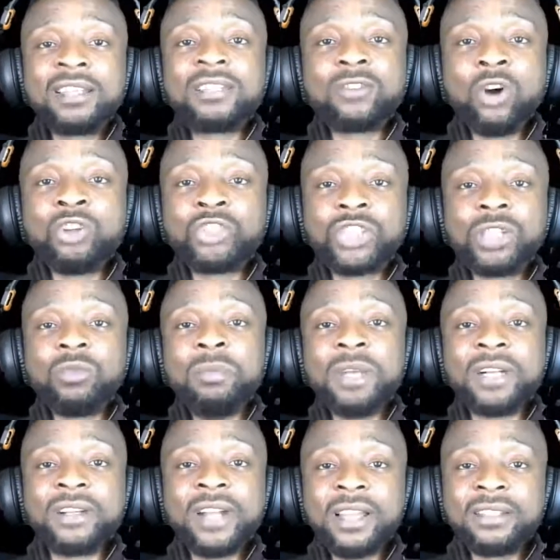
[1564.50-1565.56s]
country will be
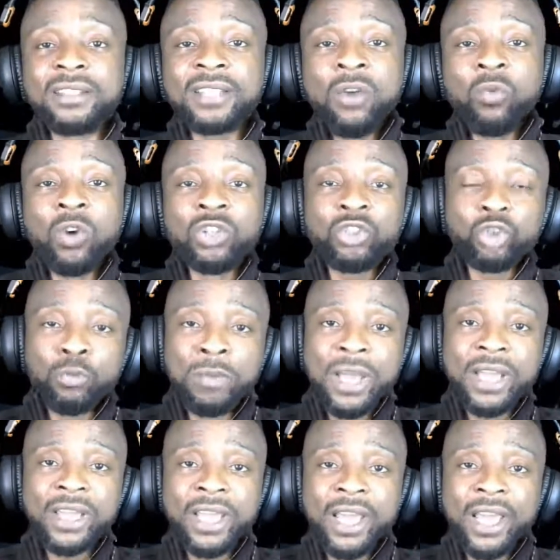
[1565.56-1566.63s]
great once you
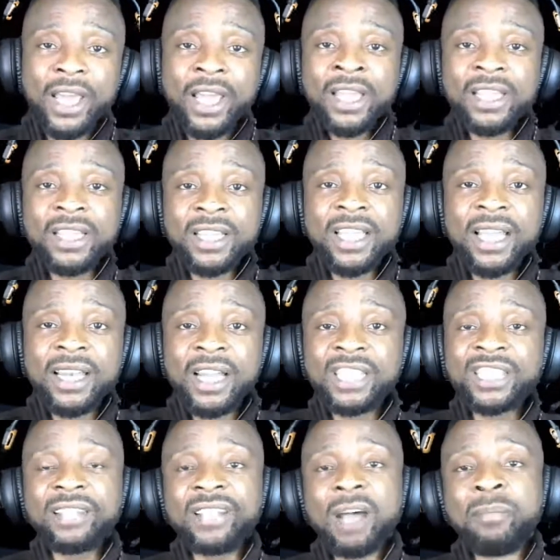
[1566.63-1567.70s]
make Ekene
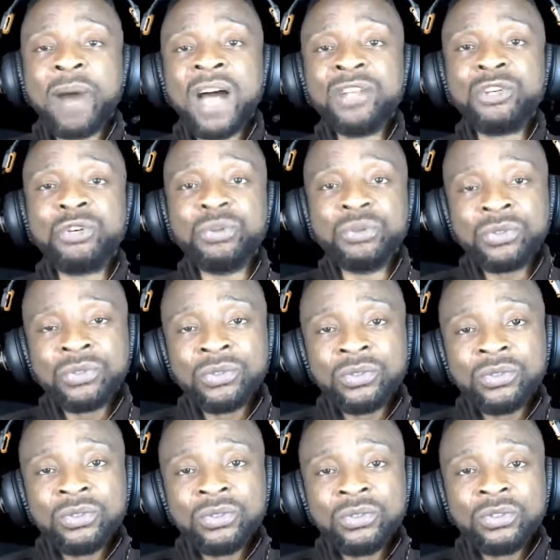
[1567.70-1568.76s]
Shatabandu
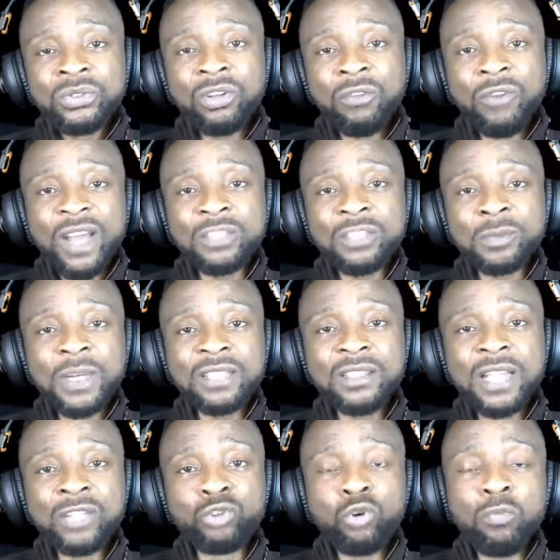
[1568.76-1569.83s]
your vice
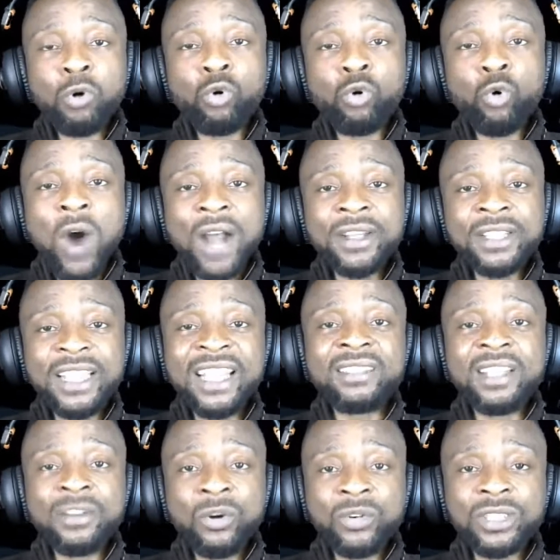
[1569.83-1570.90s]
president of Buhari a
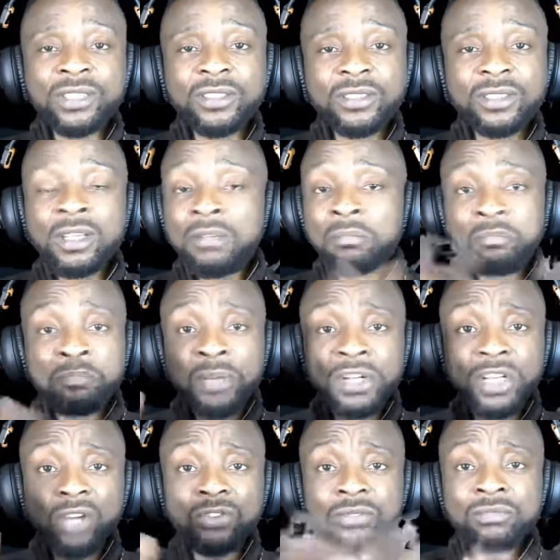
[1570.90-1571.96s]
terrorist.
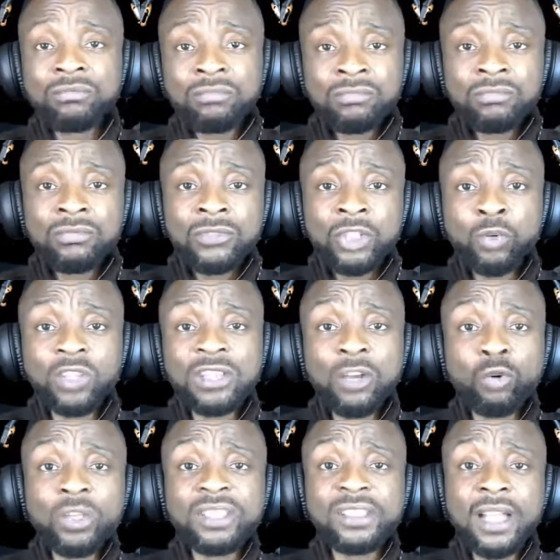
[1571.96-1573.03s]
Period. It was a
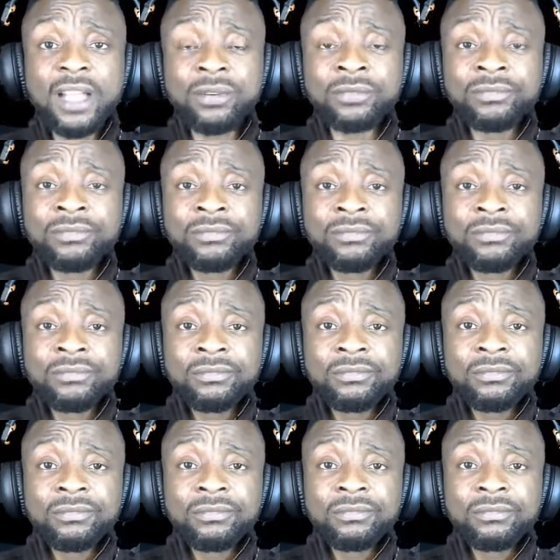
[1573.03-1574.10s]
quick sell.
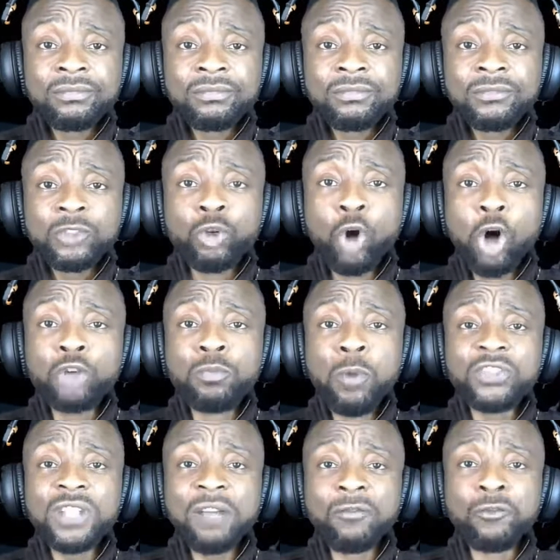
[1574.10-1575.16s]
God
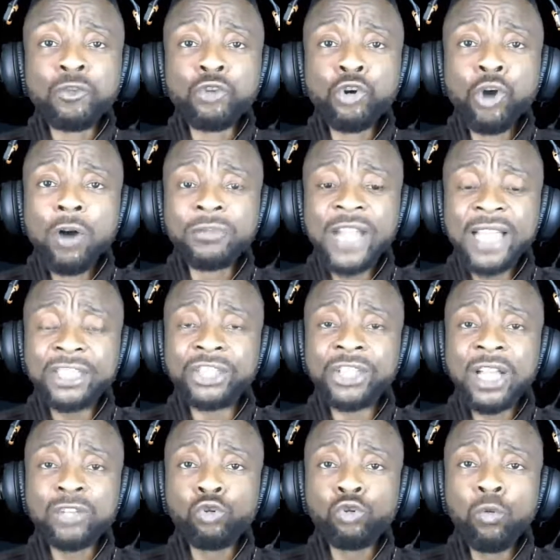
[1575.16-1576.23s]
must have loved Nigeria
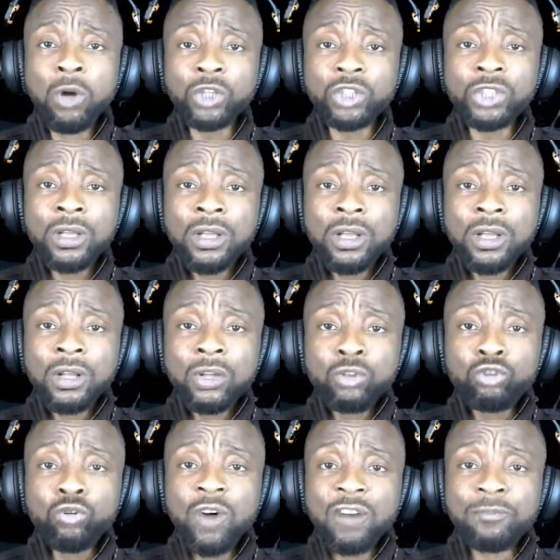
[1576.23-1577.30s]
so much to have